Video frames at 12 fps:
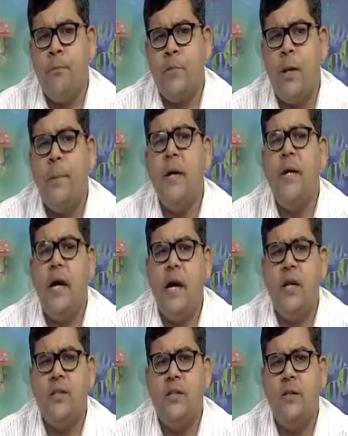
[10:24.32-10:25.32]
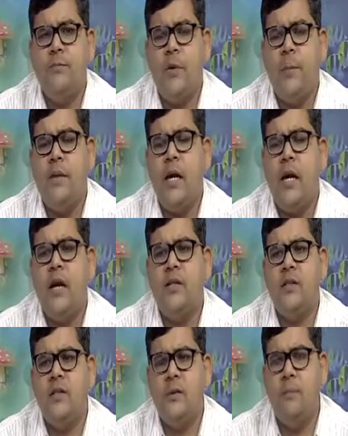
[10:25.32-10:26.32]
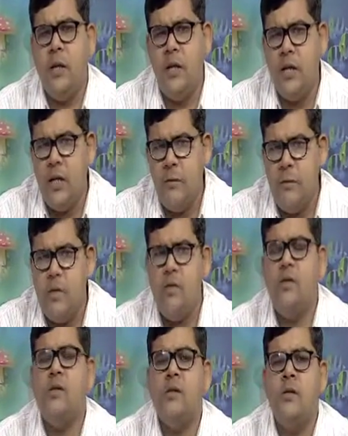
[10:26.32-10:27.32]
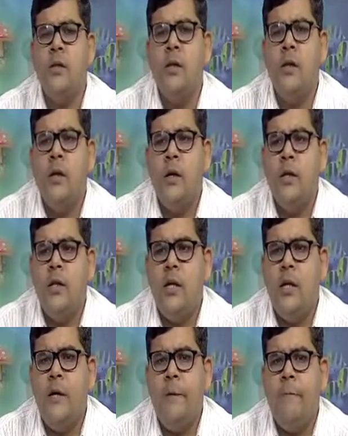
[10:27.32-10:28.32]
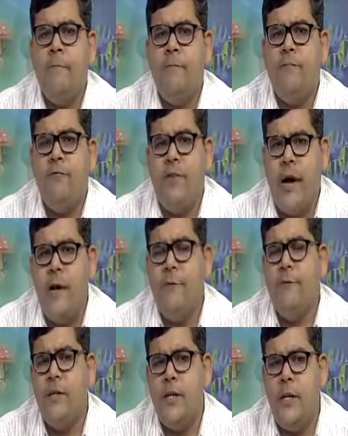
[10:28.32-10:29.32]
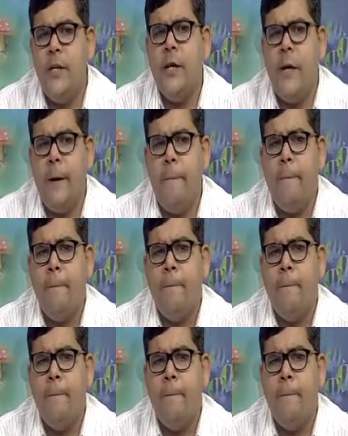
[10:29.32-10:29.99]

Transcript: Sapinda relationship. Sapinda relationship legally means the 5 degree of